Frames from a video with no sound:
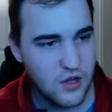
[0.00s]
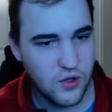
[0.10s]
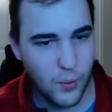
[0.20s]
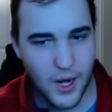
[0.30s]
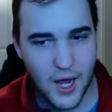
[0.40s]

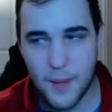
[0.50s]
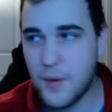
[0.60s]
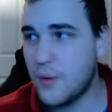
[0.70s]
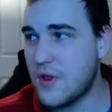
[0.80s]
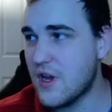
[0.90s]
So what
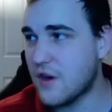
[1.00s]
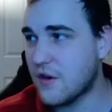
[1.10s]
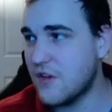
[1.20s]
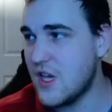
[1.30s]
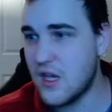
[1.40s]
happened with ticker
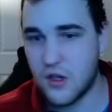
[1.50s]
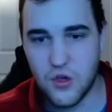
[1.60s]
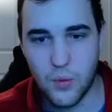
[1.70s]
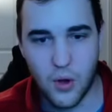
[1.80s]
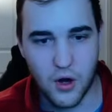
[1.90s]

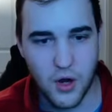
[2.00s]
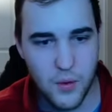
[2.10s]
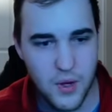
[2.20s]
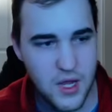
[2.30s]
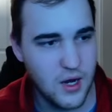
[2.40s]

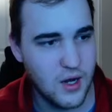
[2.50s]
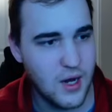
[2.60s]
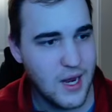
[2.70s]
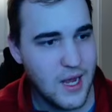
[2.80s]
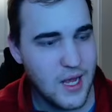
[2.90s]
CURO
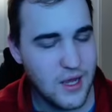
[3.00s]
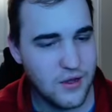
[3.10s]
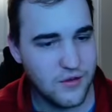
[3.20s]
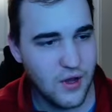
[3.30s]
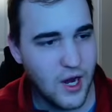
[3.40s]
here
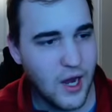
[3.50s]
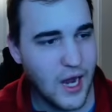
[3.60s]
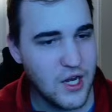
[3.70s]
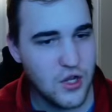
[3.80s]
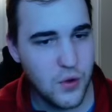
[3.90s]
is
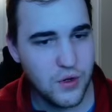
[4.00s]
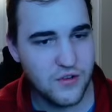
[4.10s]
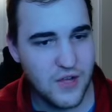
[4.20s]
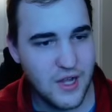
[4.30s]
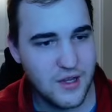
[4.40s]
I
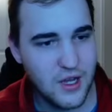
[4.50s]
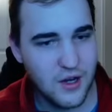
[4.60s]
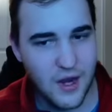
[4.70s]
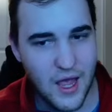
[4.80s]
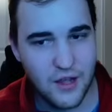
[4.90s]
noticed that
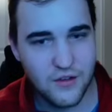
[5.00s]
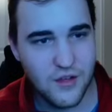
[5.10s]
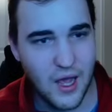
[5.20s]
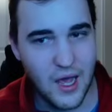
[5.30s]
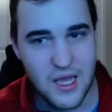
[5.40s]
ticker
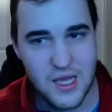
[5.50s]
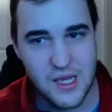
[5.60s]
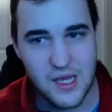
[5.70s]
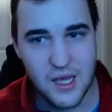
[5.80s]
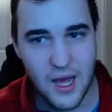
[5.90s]

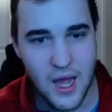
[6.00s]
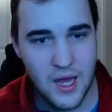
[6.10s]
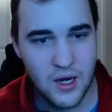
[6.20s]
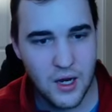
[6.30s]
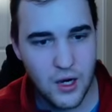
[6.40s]

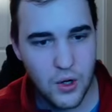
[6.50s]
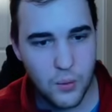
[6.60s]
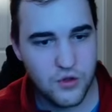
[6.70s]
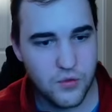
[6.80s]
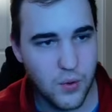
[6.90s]
SIEN
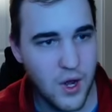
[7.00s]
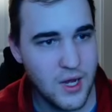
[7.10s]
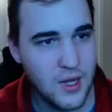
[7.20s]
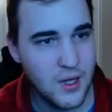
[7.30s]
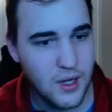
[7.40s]
was
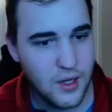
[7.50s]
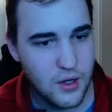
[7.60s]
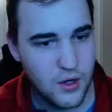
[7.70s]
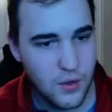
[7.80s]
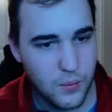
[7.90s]
running,
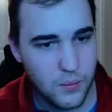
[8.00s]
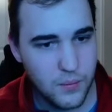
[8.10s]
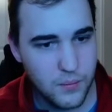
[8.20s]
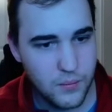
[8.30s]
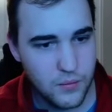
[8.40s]
you know,
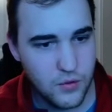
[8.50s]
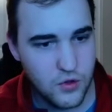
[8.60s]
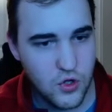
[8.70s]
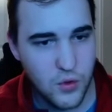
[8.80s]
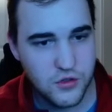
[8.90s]

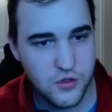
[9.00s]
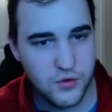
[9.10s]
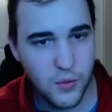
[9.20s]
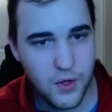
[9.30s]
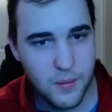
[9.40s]

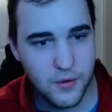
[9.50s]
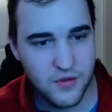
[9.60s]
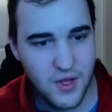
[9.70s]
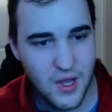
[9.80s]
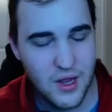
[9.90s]

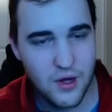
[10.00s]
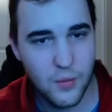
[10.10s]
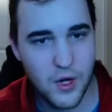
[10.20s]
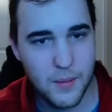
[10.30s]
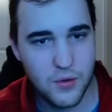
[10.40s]
220%, and then it
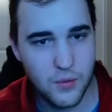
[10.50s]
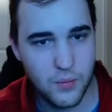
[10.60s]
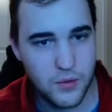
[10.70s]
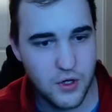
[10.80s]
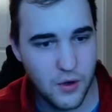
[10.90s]
went up
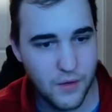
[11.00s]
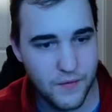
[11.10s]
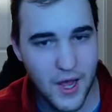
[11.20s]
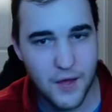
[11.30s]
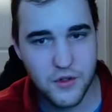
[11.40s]
to, you know, a
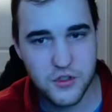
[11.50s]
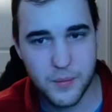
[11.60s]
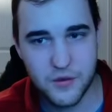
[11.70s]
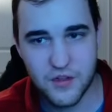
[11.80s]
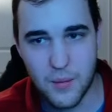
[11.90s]

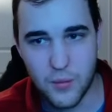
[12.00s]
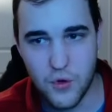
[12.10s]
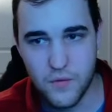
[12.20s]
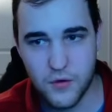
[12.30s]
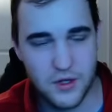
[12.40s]
500%
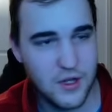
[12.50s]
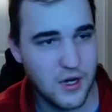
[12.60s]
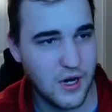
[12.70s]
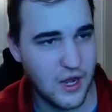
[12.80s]
move around ticker